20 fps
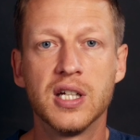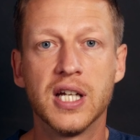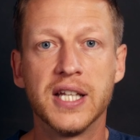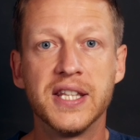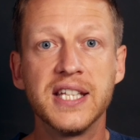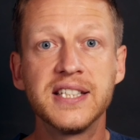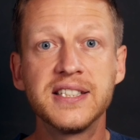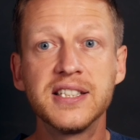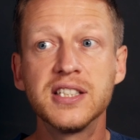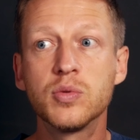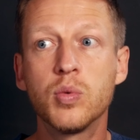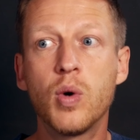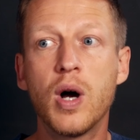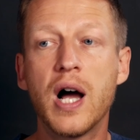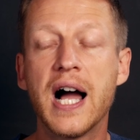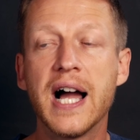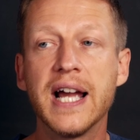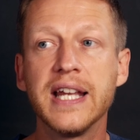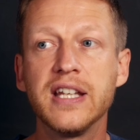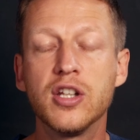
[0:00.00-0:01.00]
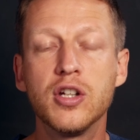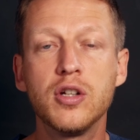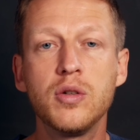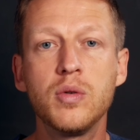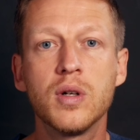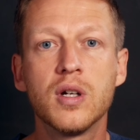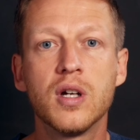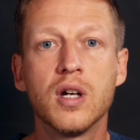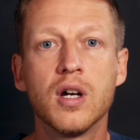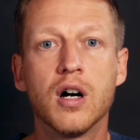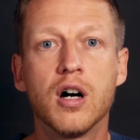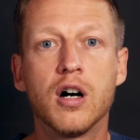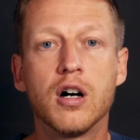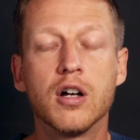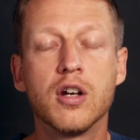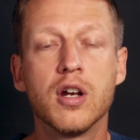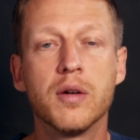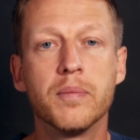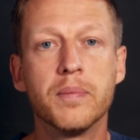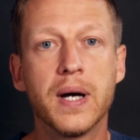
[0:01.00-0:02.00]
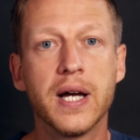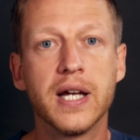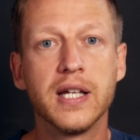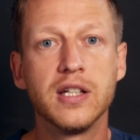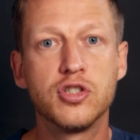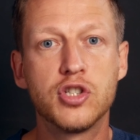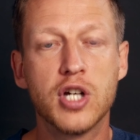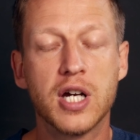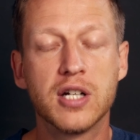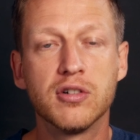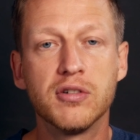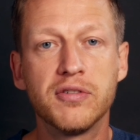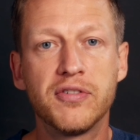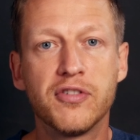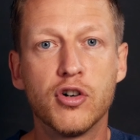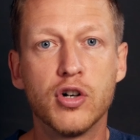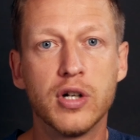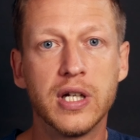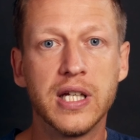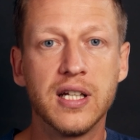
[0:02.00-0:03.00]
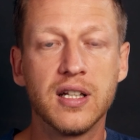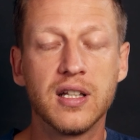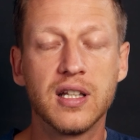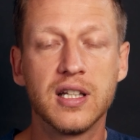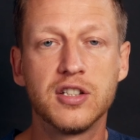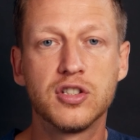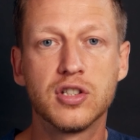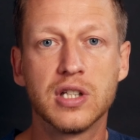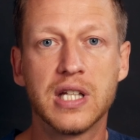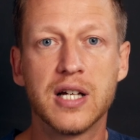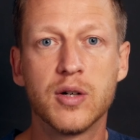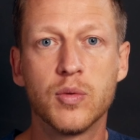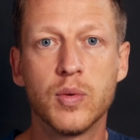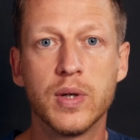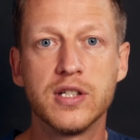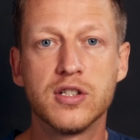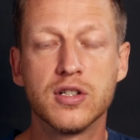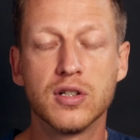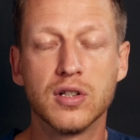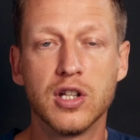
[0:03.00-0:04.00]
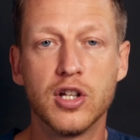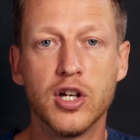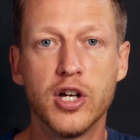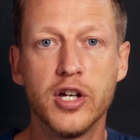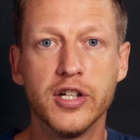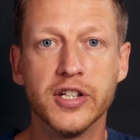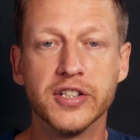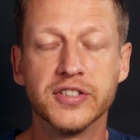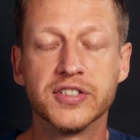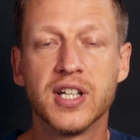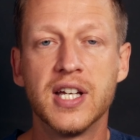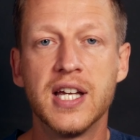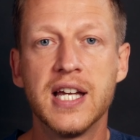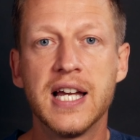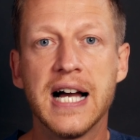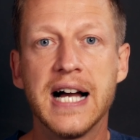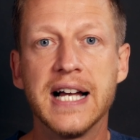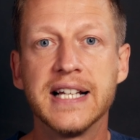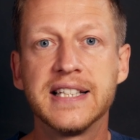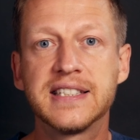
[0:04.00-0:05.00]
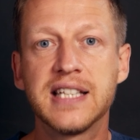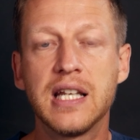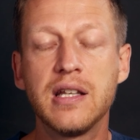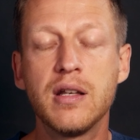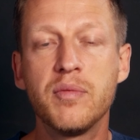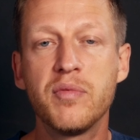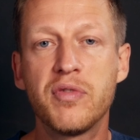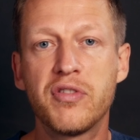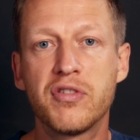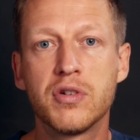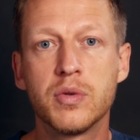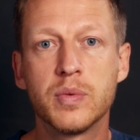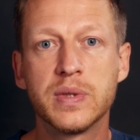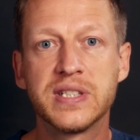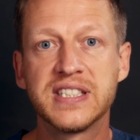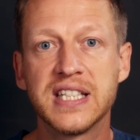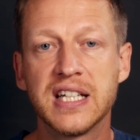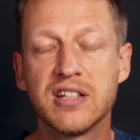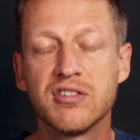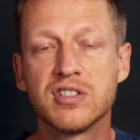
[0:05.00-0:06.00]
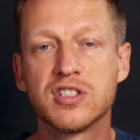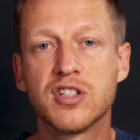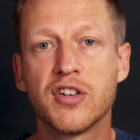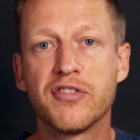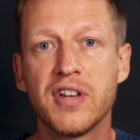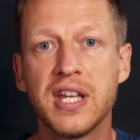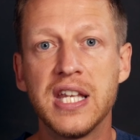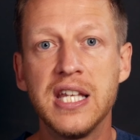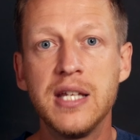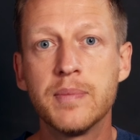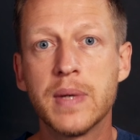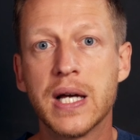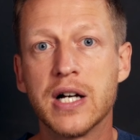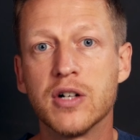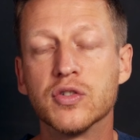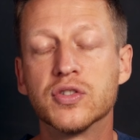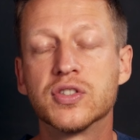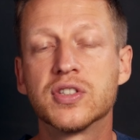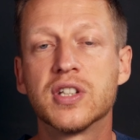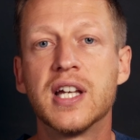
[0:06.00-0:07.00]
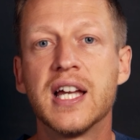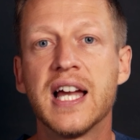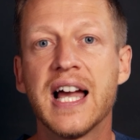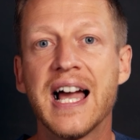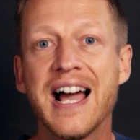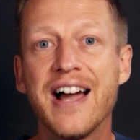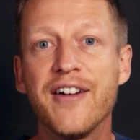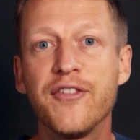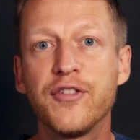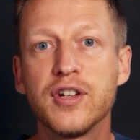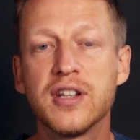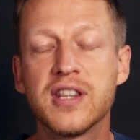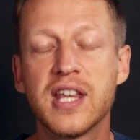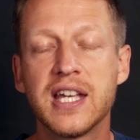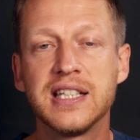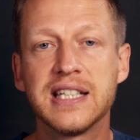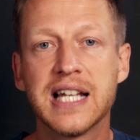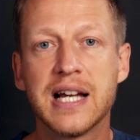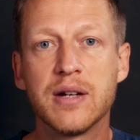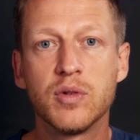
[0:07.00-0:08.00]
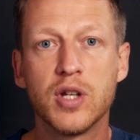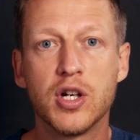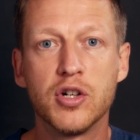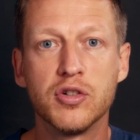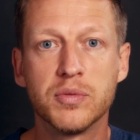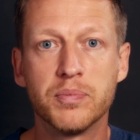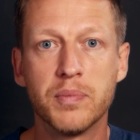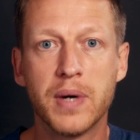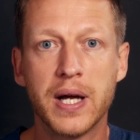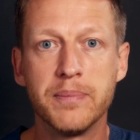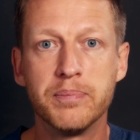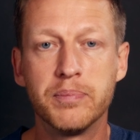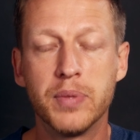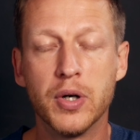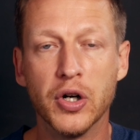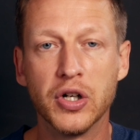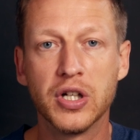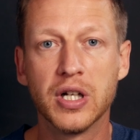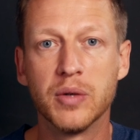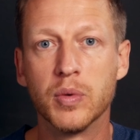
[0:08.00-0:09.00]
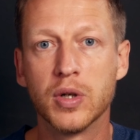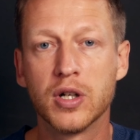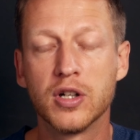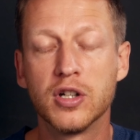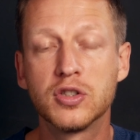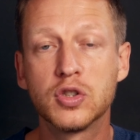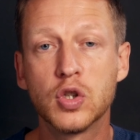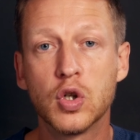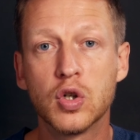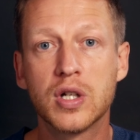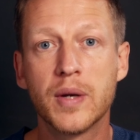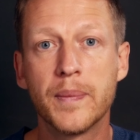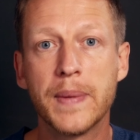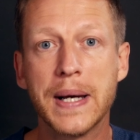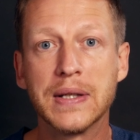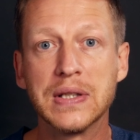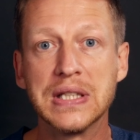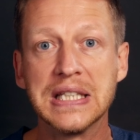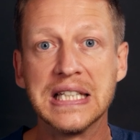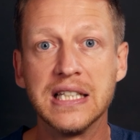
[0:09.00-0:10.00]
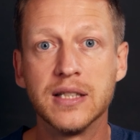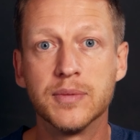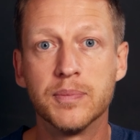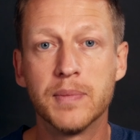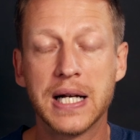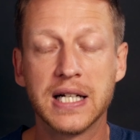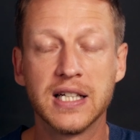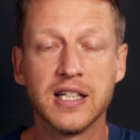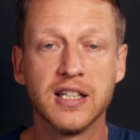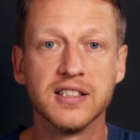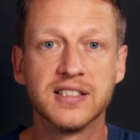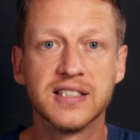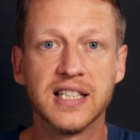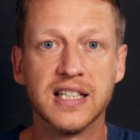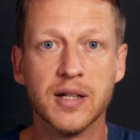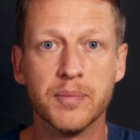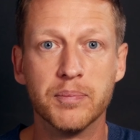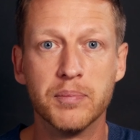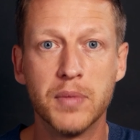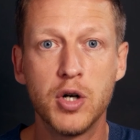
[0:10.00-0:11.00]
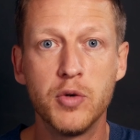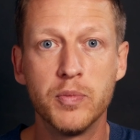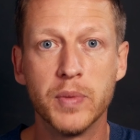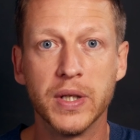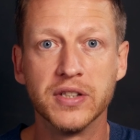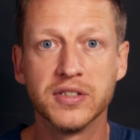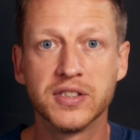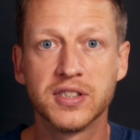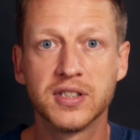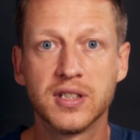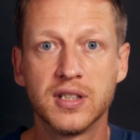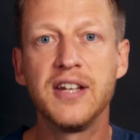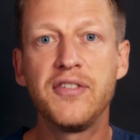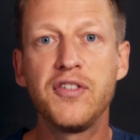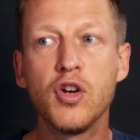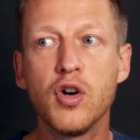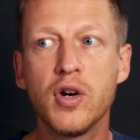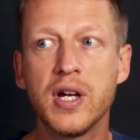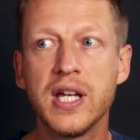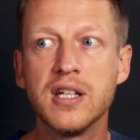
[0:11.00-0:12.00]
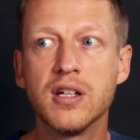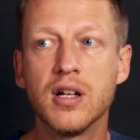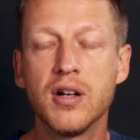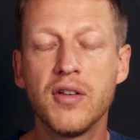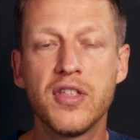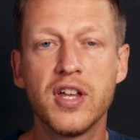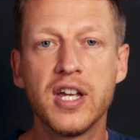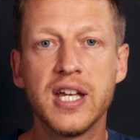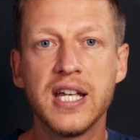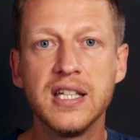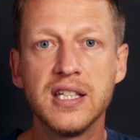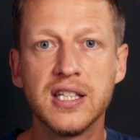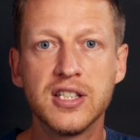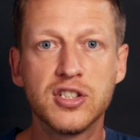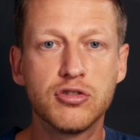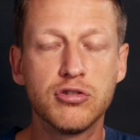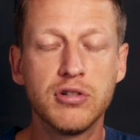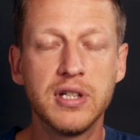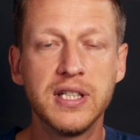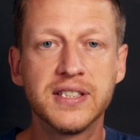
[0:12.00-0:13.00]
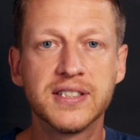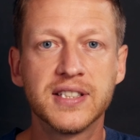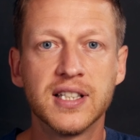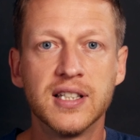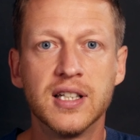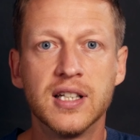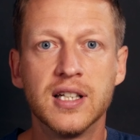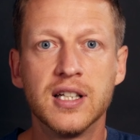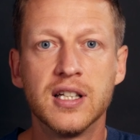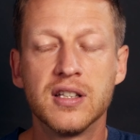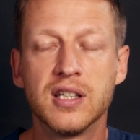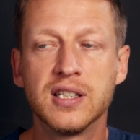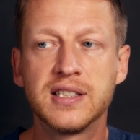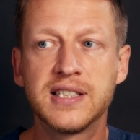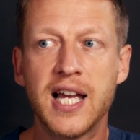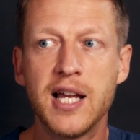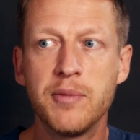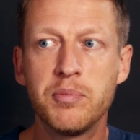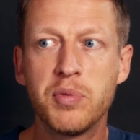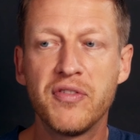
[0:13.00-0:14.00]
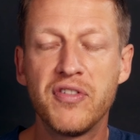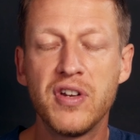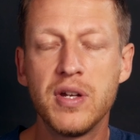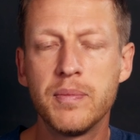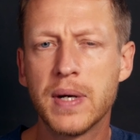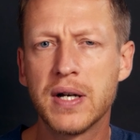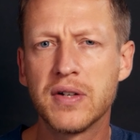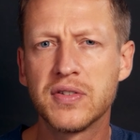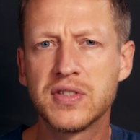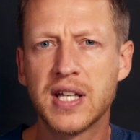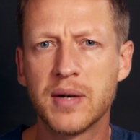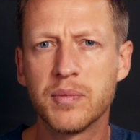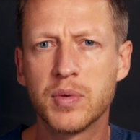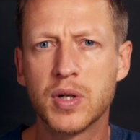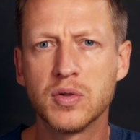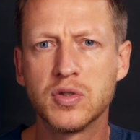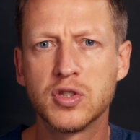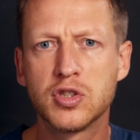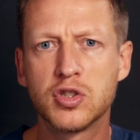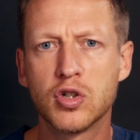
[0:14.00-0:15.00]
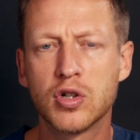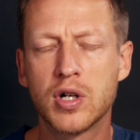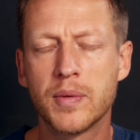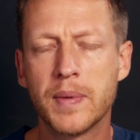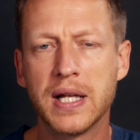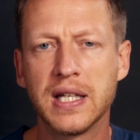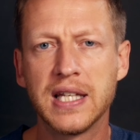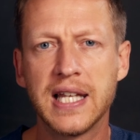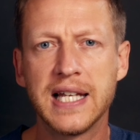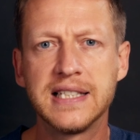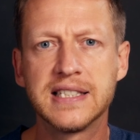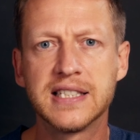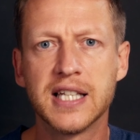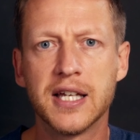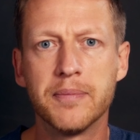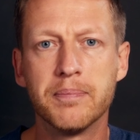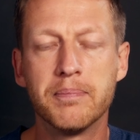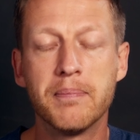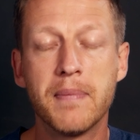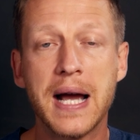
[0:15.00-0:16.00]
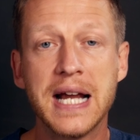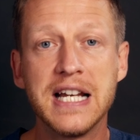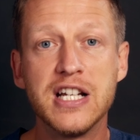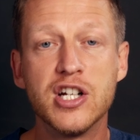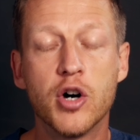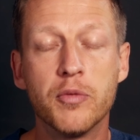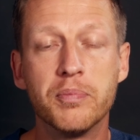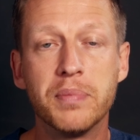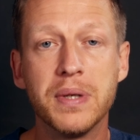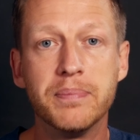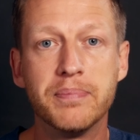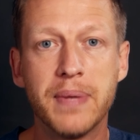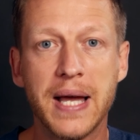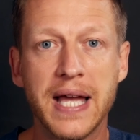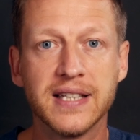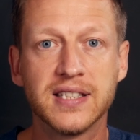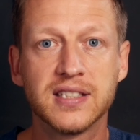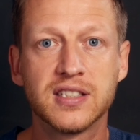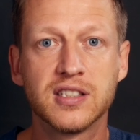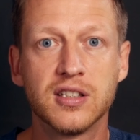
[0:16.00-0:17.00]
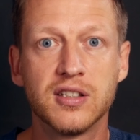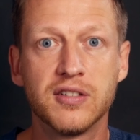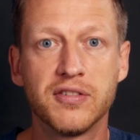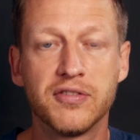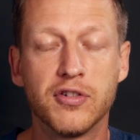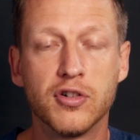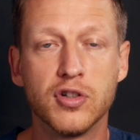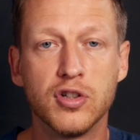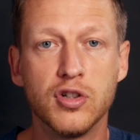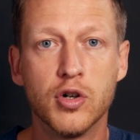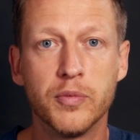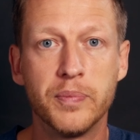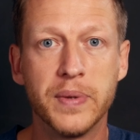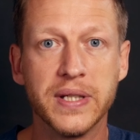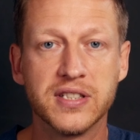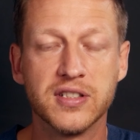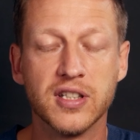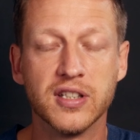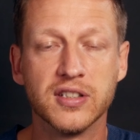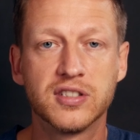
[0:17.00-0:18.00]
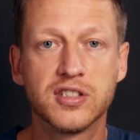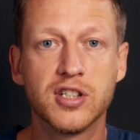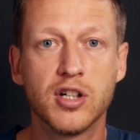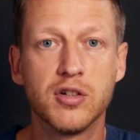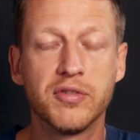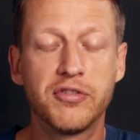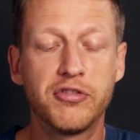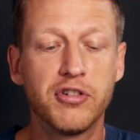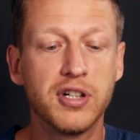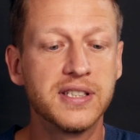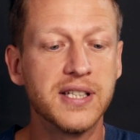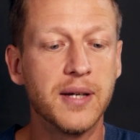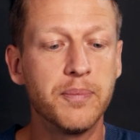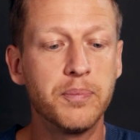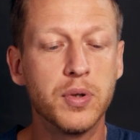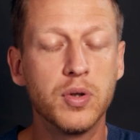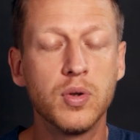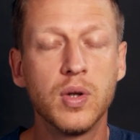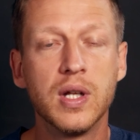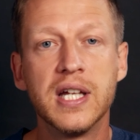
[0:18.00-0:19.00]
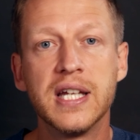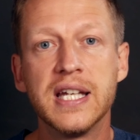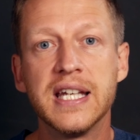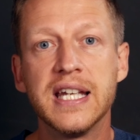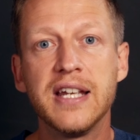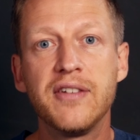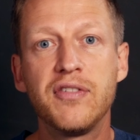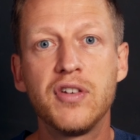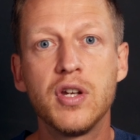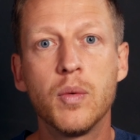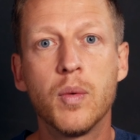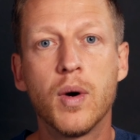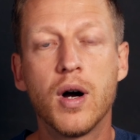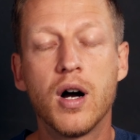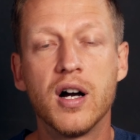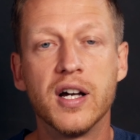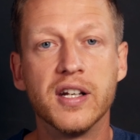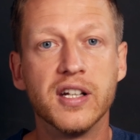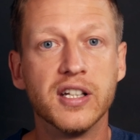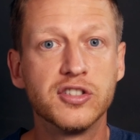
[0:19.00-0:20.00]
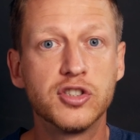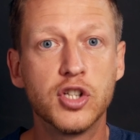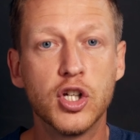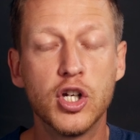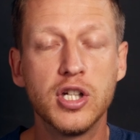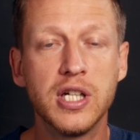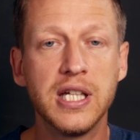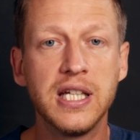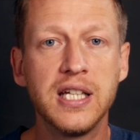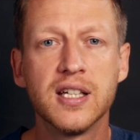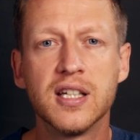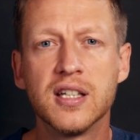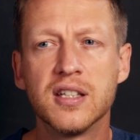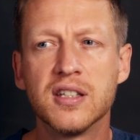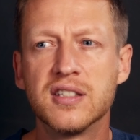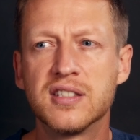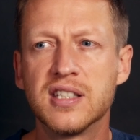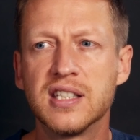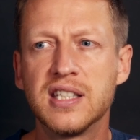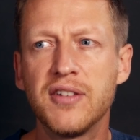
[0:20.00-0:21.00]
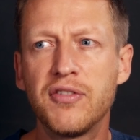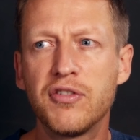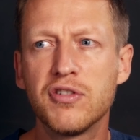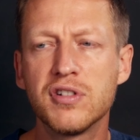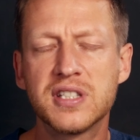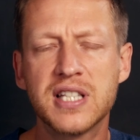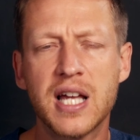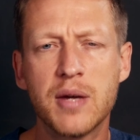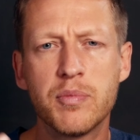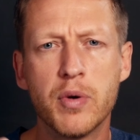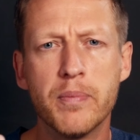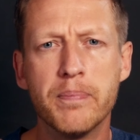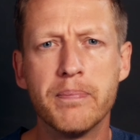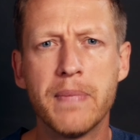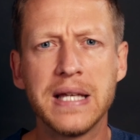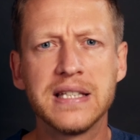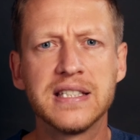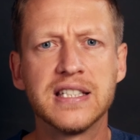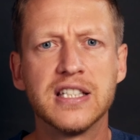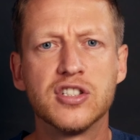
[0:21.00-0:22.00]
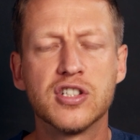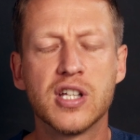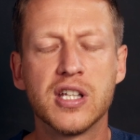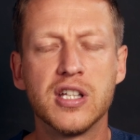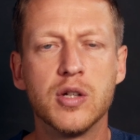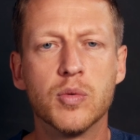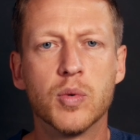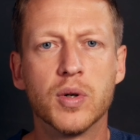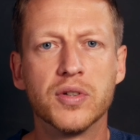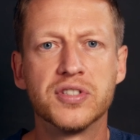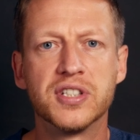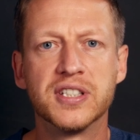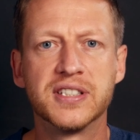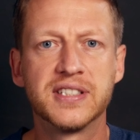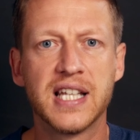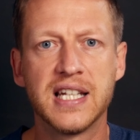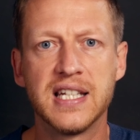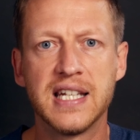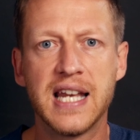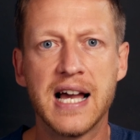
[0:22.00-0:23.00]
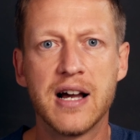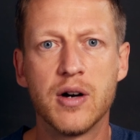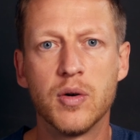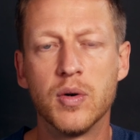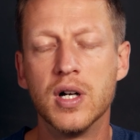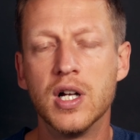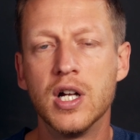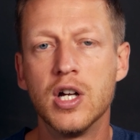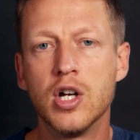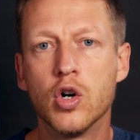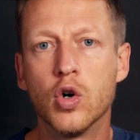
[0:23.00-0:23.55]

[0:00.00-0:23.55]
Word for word: And this is what I do on my channel for English language learners. I send them through a series of emails after they download my book, and we're going to talk about lead magnets in a moment. If you're in other industries, the type of emails that I'm going to talk about later might not be best for your business. So for example, if you are an attorney, there's a different type of message that you want to send out.